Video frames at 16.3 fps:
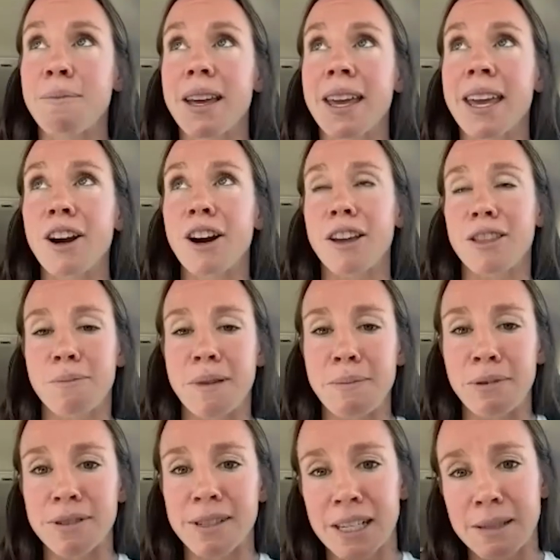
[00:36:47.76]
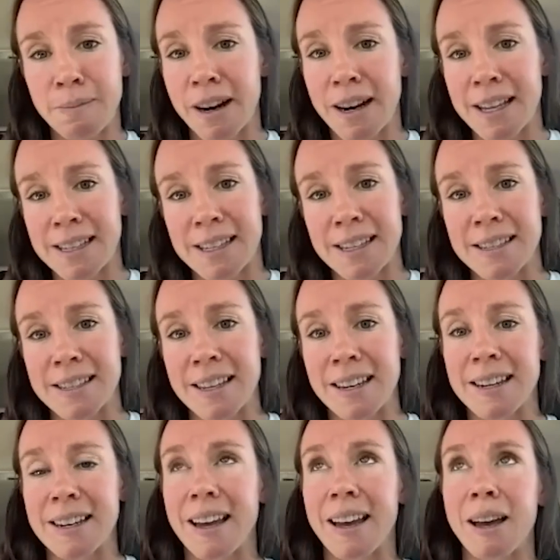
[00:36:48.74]
hear other people's experiences,
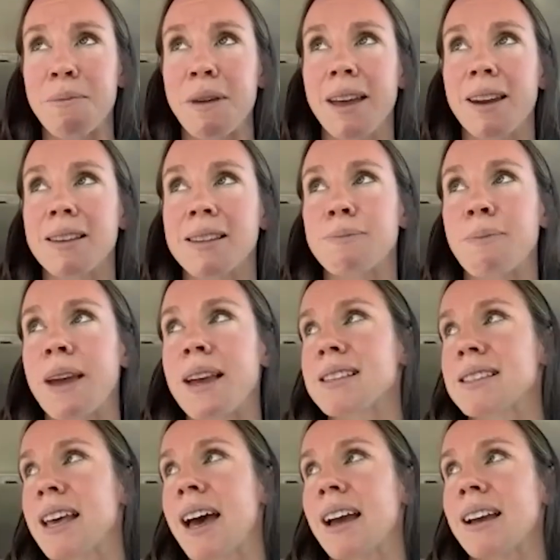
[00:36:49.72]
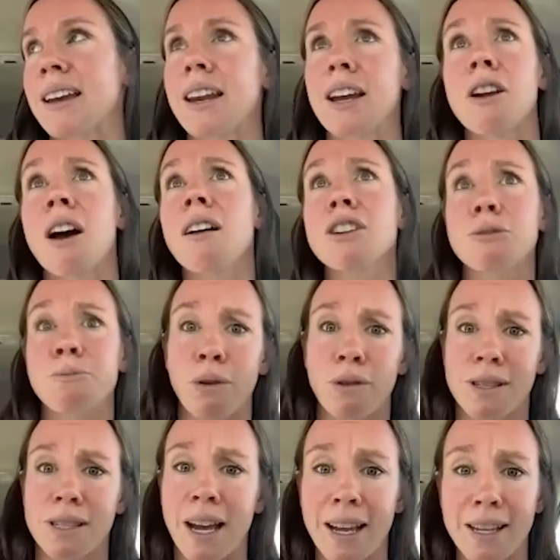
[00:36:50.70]
and in a space that can acknowledge
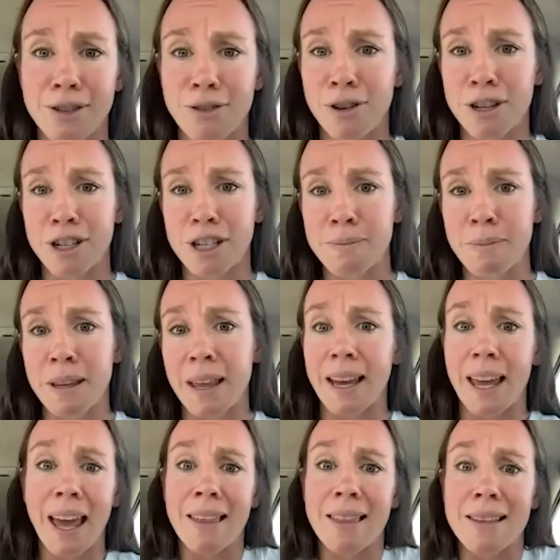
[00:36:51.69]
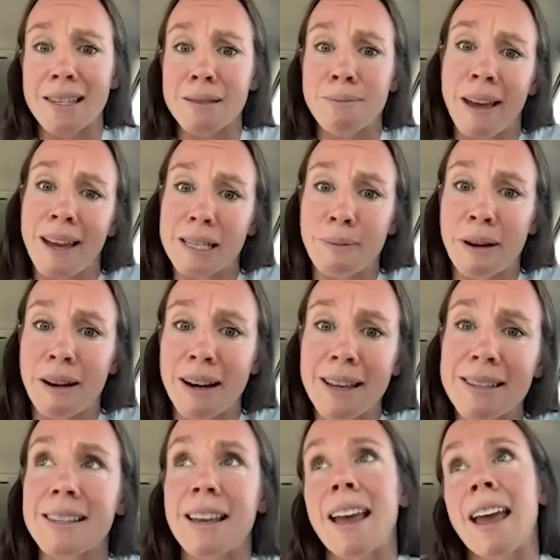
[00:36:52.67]
both sides, or just be like, hey, this is my
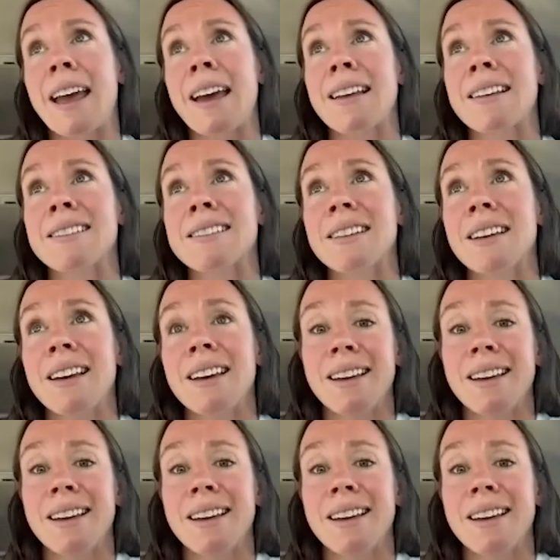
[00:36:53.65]
experience, and